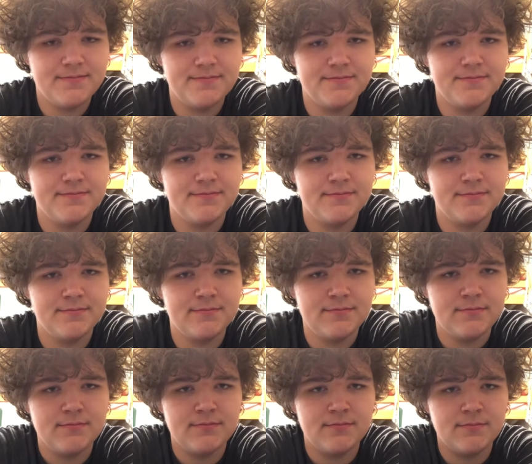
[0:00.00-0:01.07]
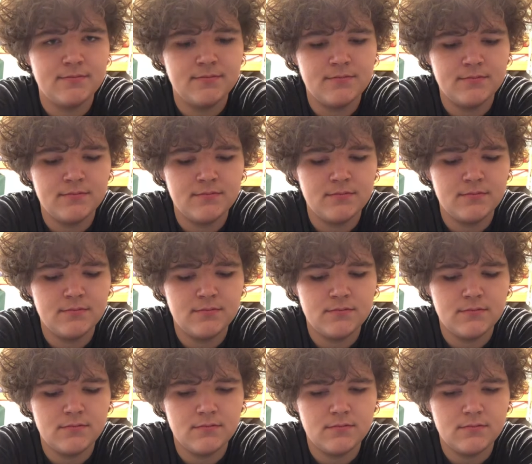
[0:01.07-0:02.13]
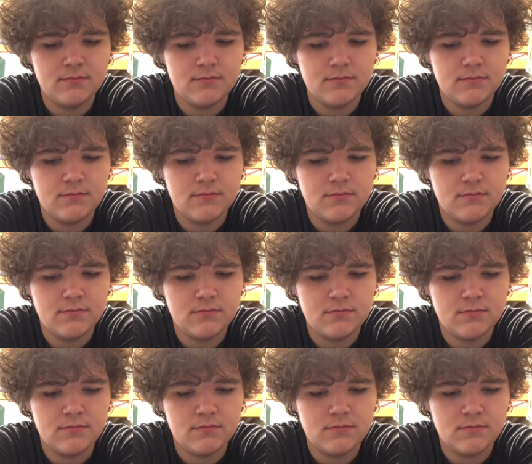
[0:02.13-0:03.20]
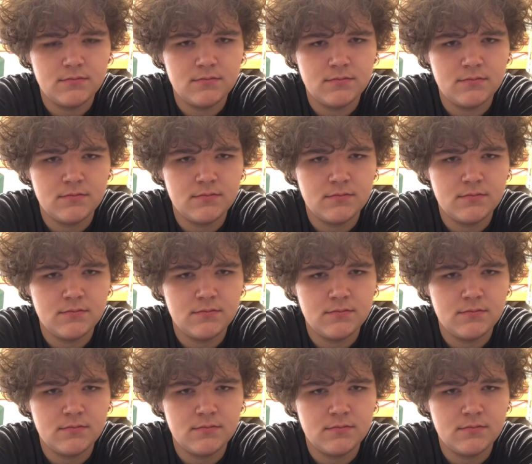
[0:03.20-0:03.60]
No one is speaking in this clip.